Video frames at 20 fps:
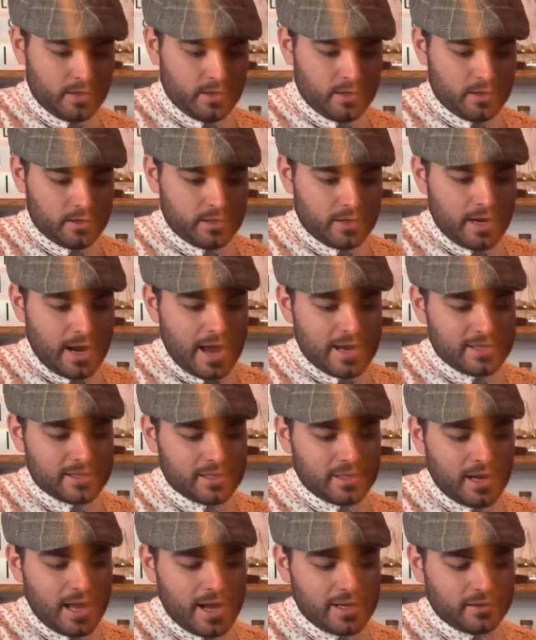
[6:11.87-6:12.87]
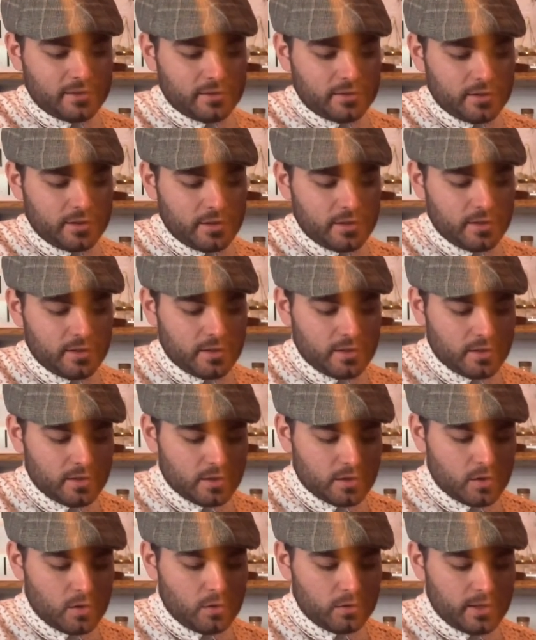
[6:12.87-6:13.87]
Nice light
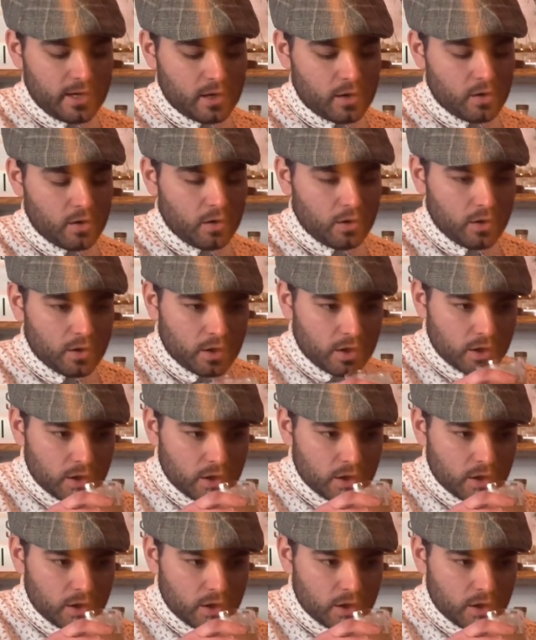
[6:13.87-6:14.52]
golden color.